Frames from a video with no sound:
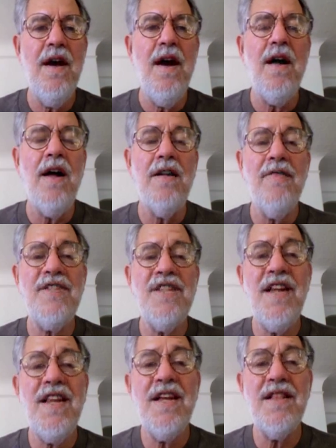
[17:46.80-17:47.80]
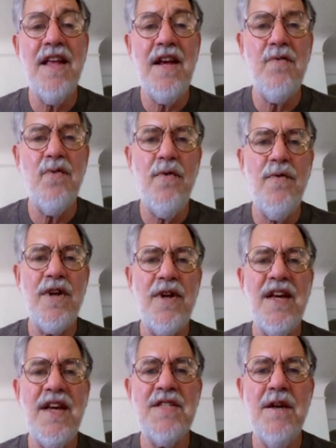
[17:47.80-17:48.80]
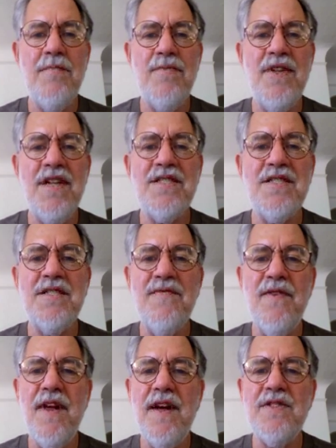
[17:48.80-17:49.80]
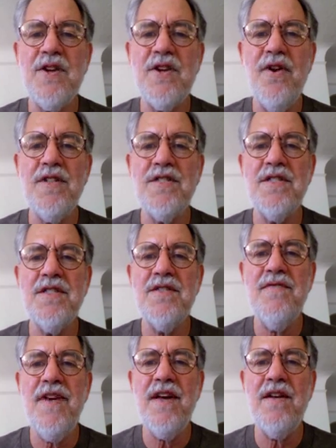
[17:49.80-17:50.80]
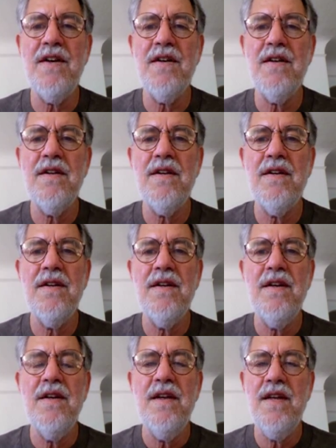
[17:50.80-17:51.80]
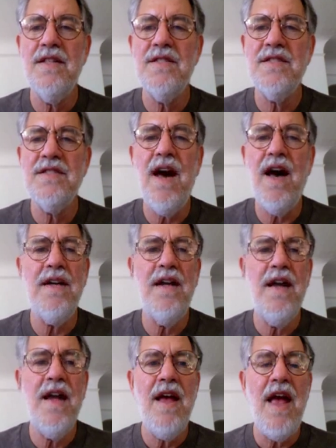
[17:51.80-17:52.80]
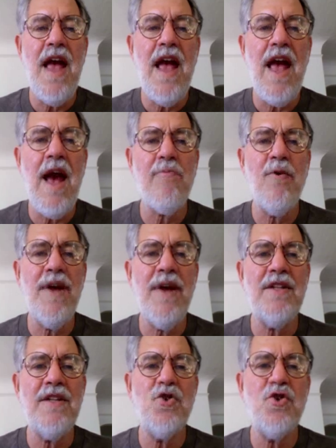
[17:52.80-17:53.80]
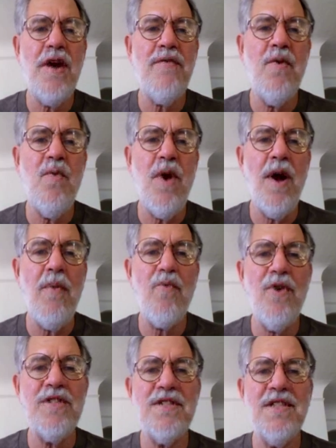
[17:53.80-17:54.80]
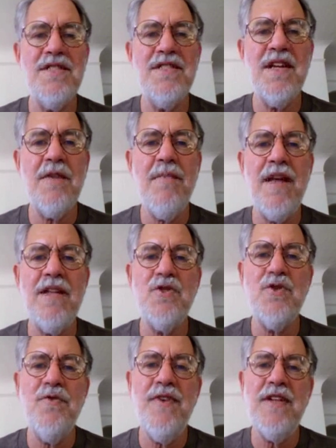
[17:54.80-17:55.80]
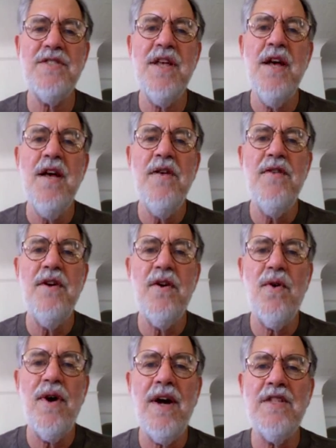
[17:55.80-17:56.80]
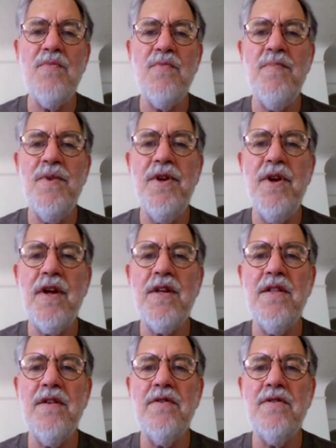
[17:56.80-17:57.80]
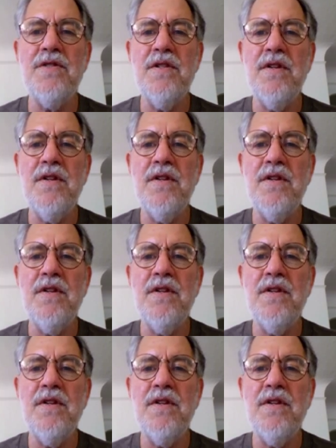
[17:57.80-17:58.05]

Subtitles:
A levitating Land Rover kicks up dust as it flies across the savannah. Inside, Hammerman is driving while President Stickman surveys the horizon with binoculars.